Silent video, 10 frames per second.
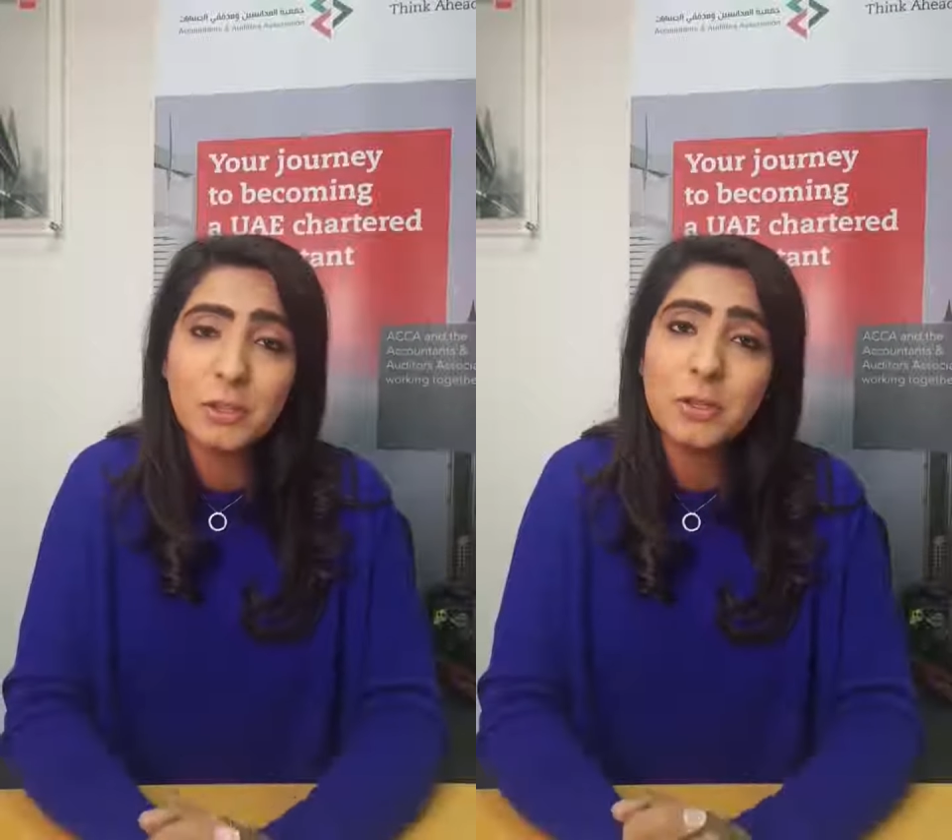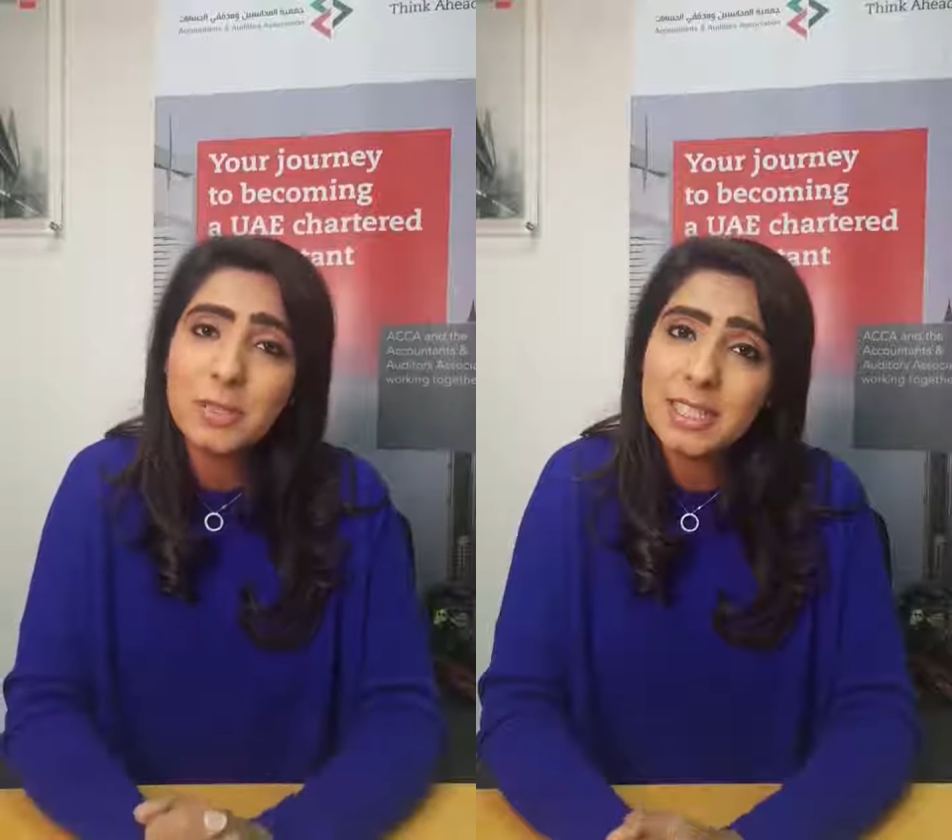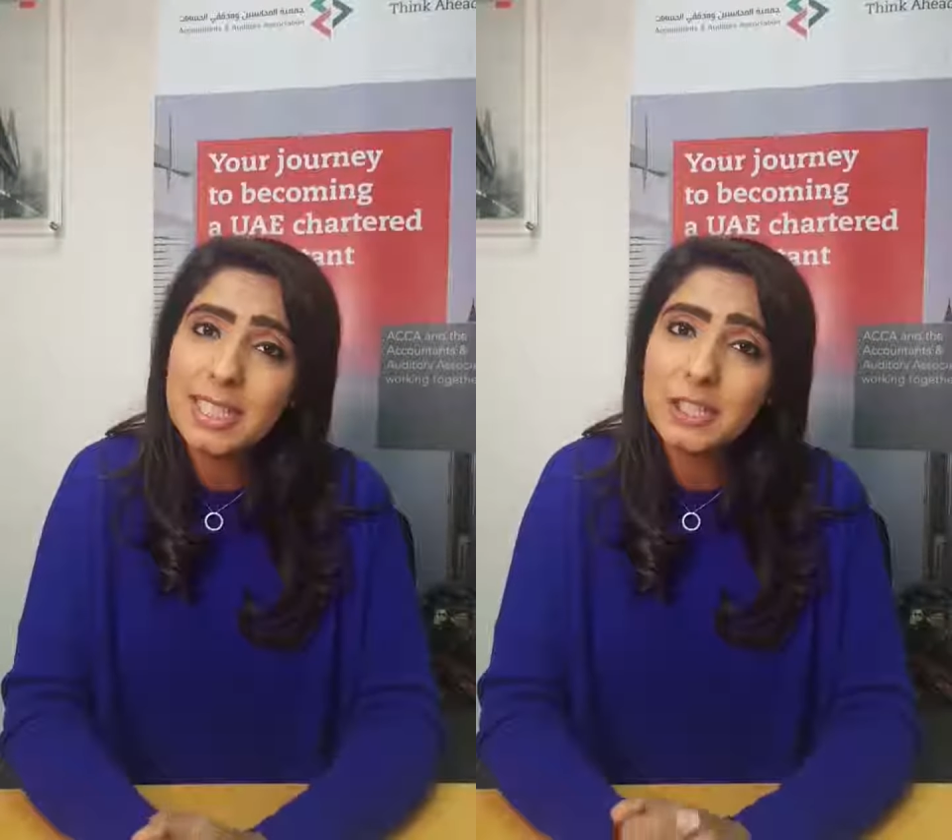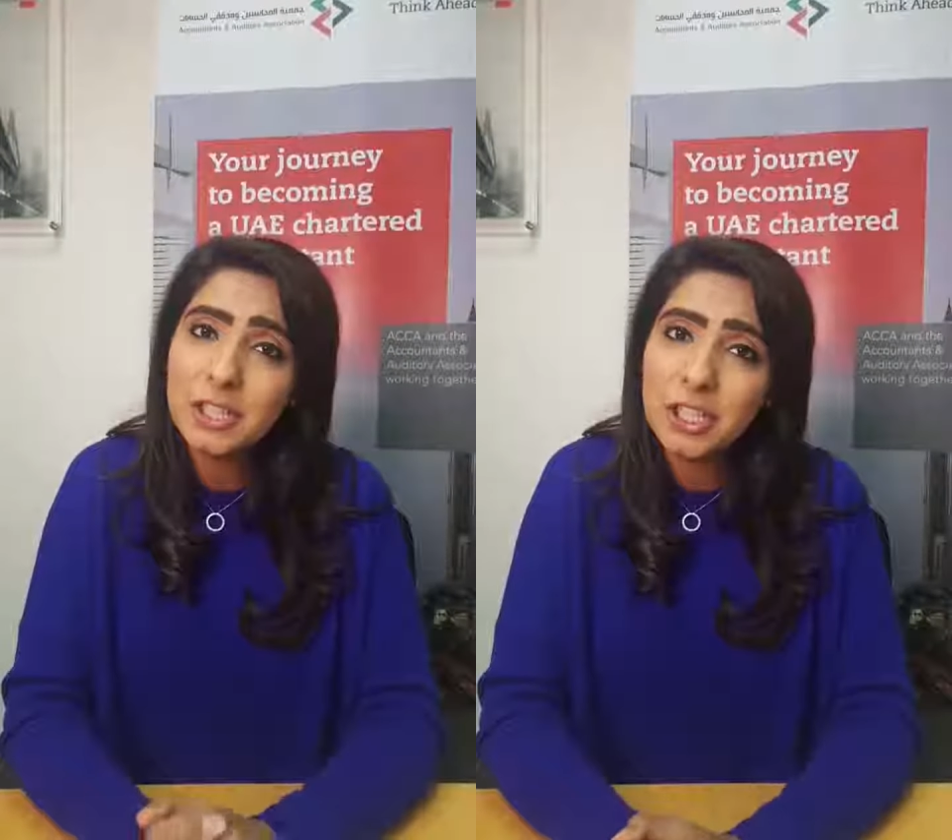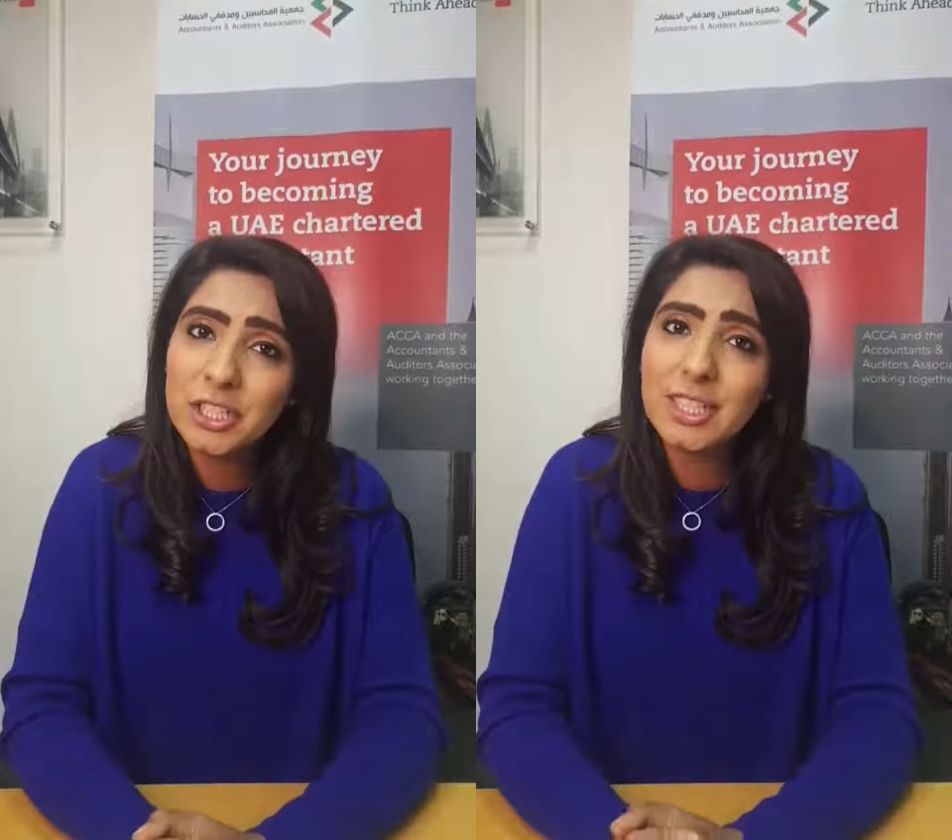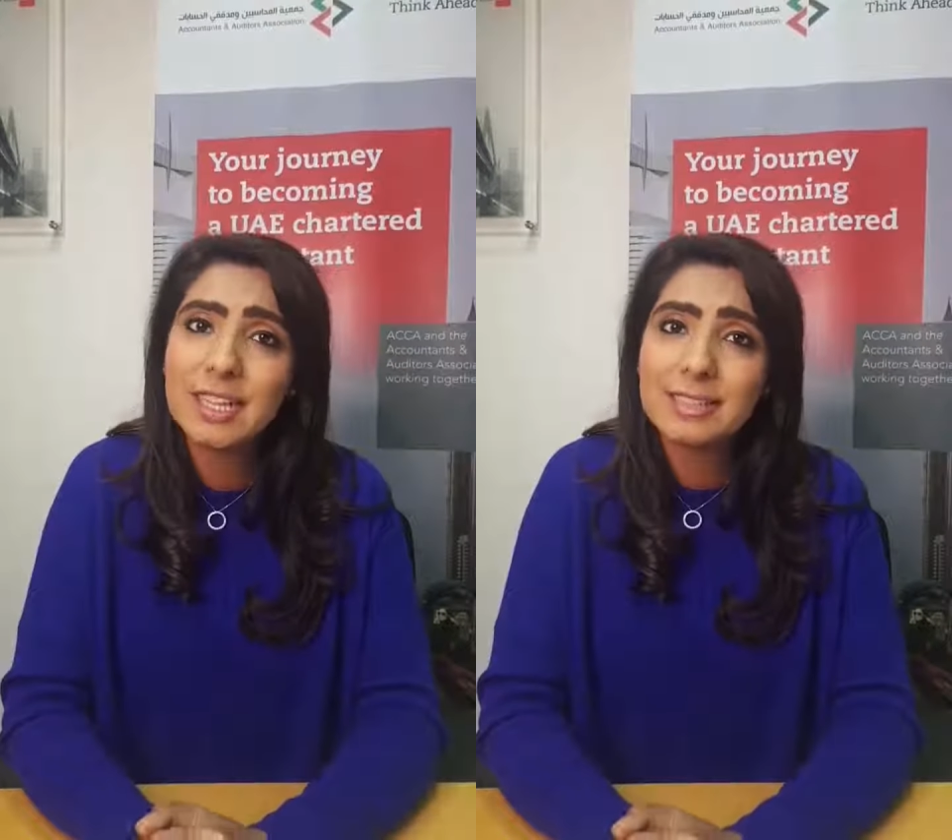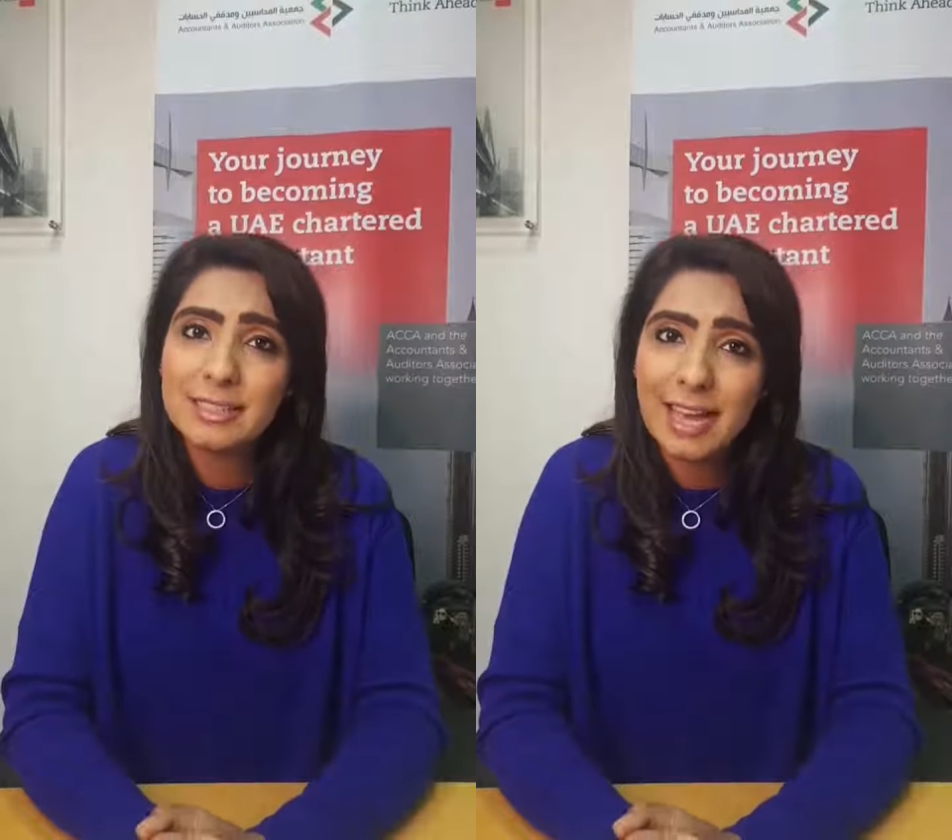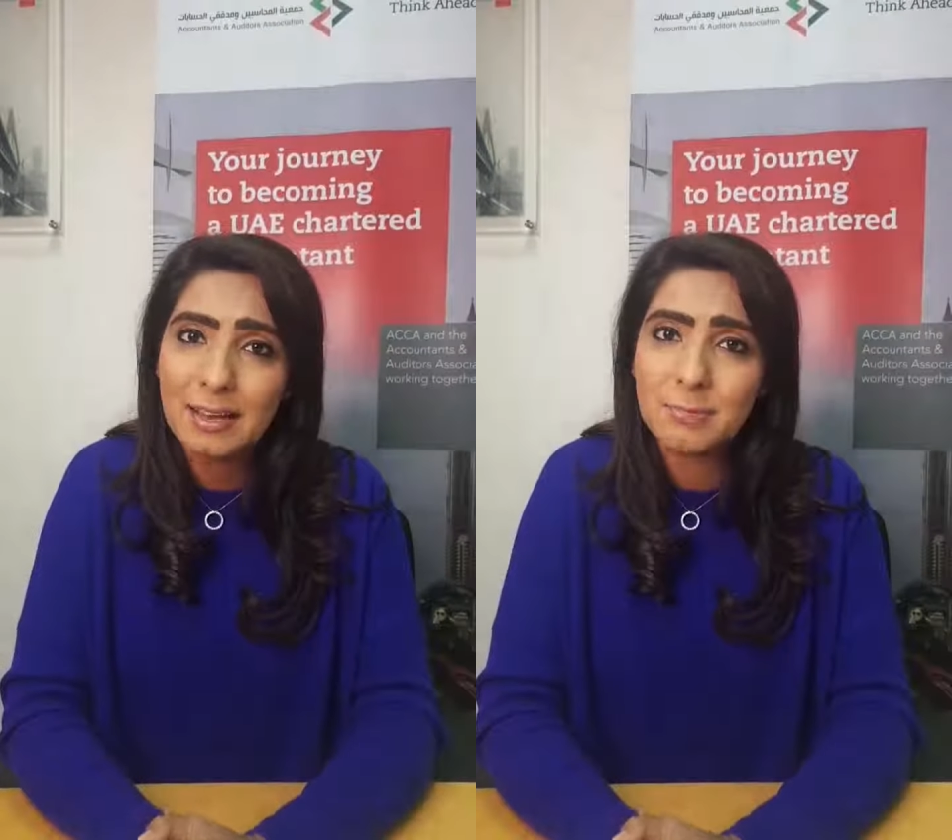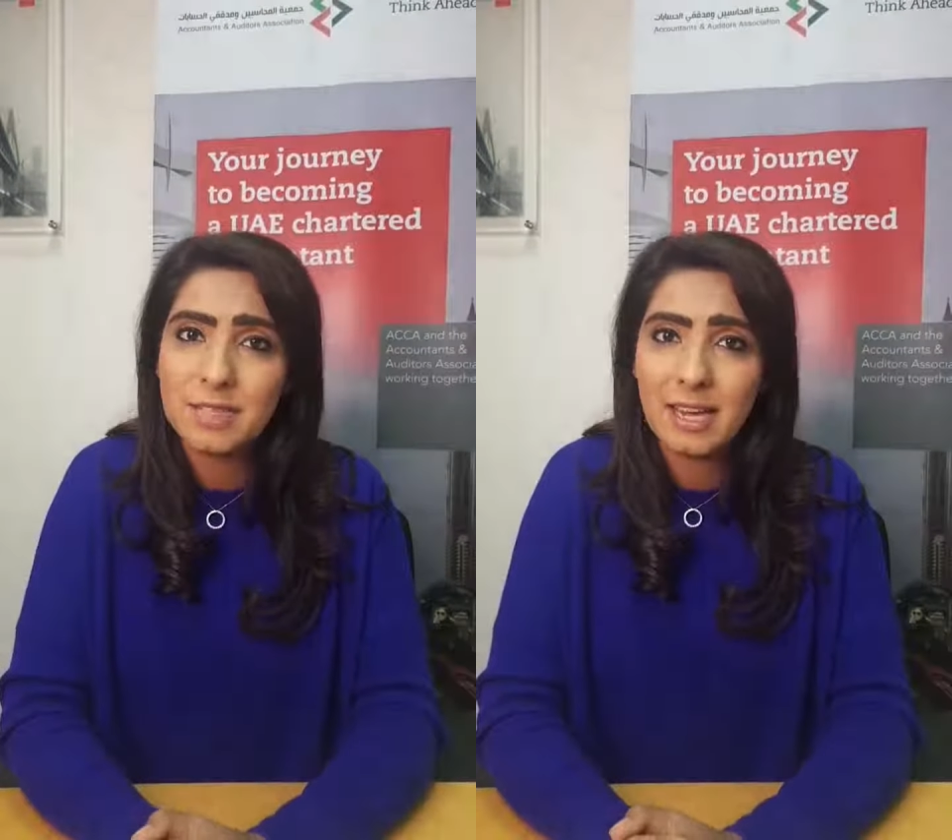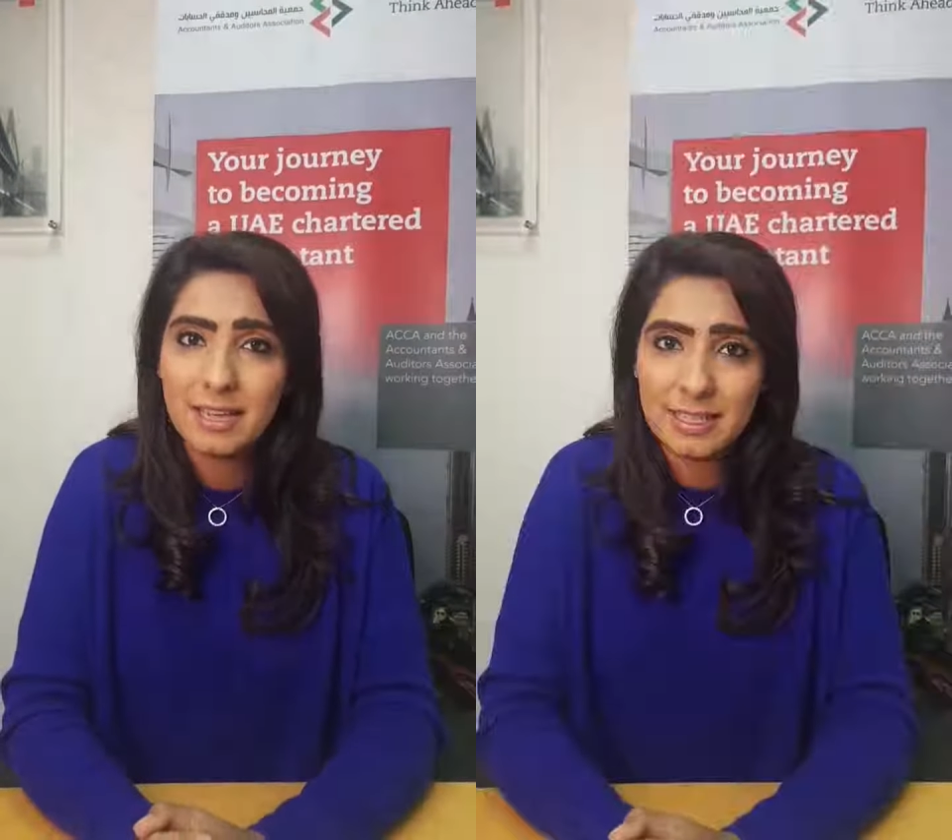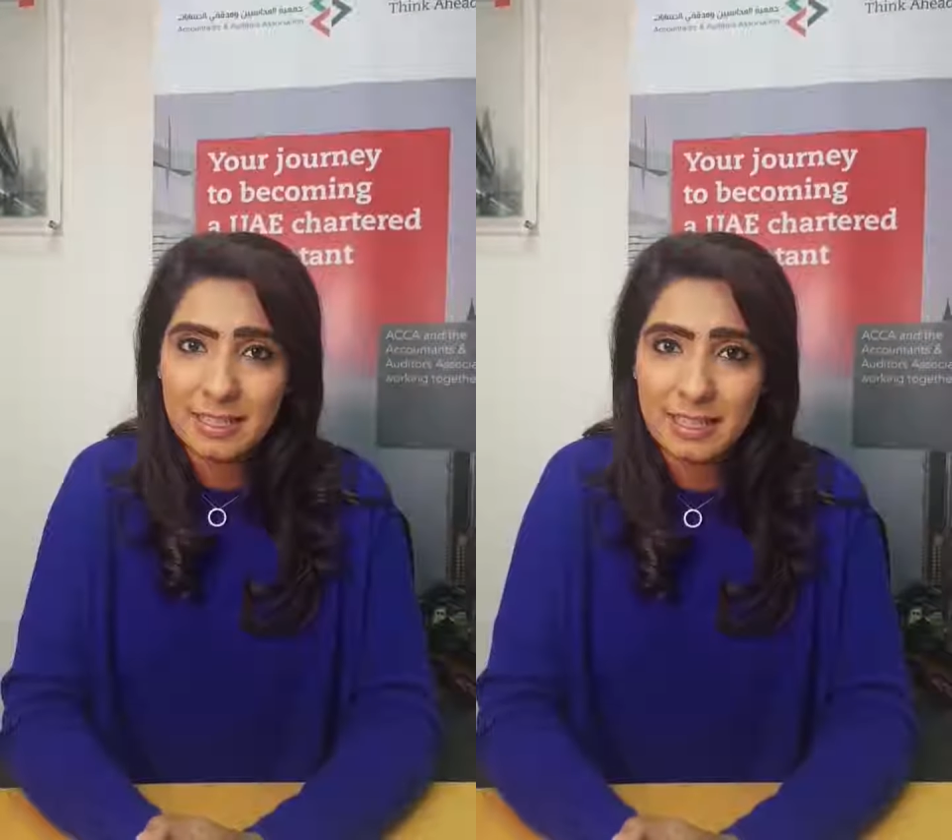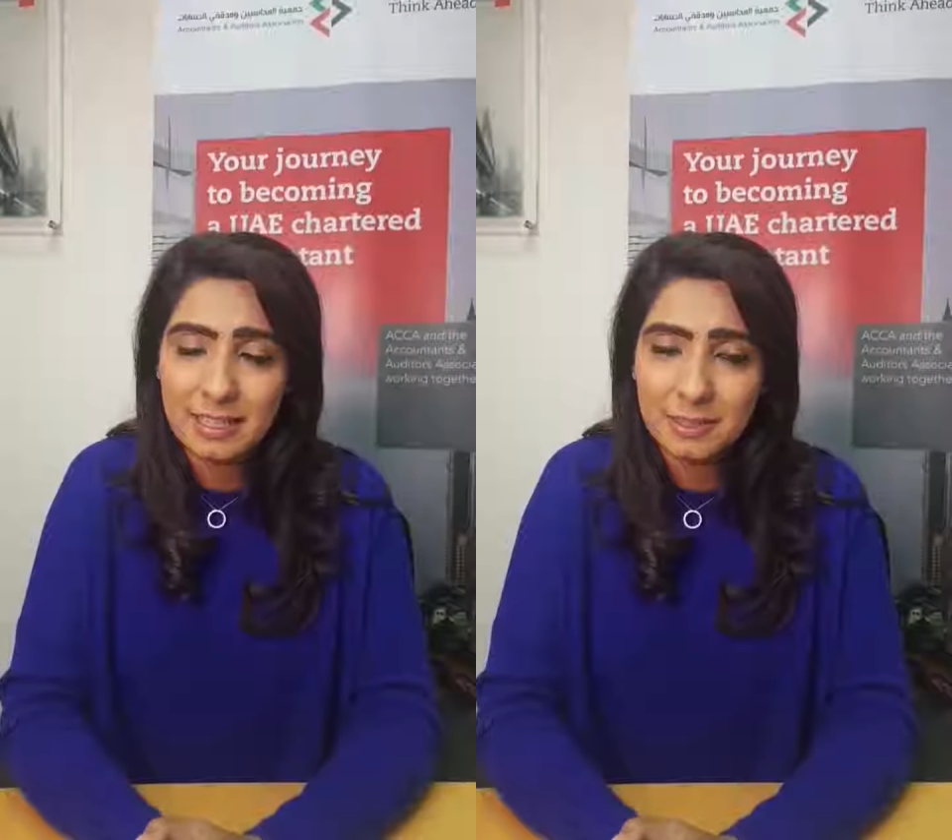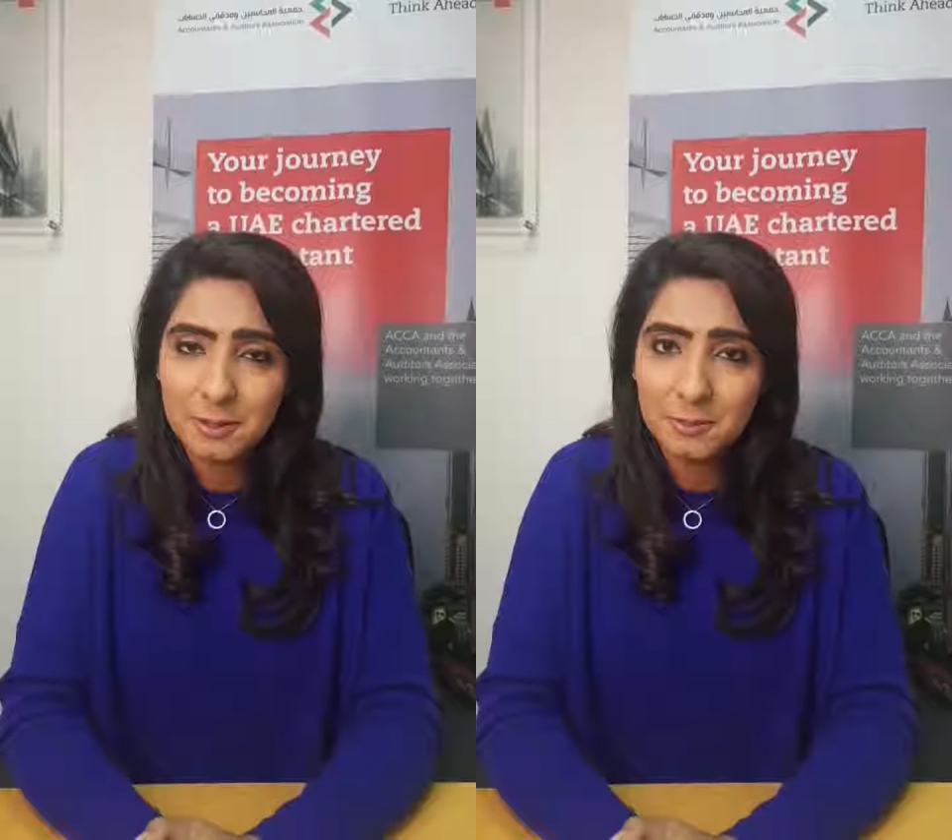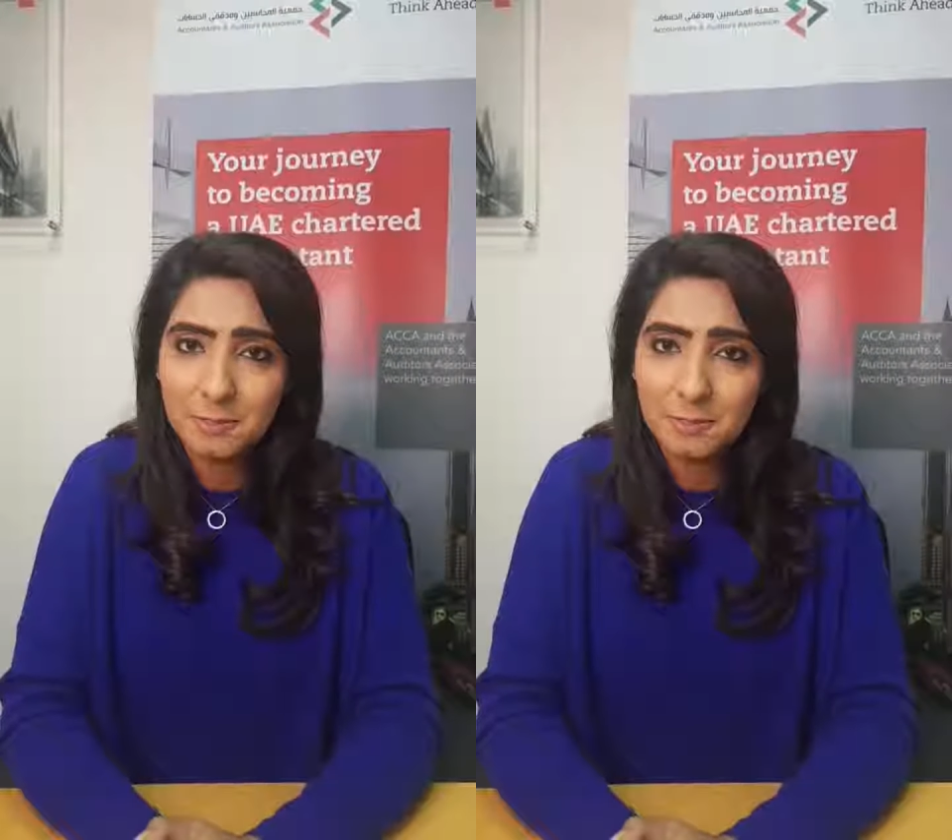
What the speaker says: you need good exam technique.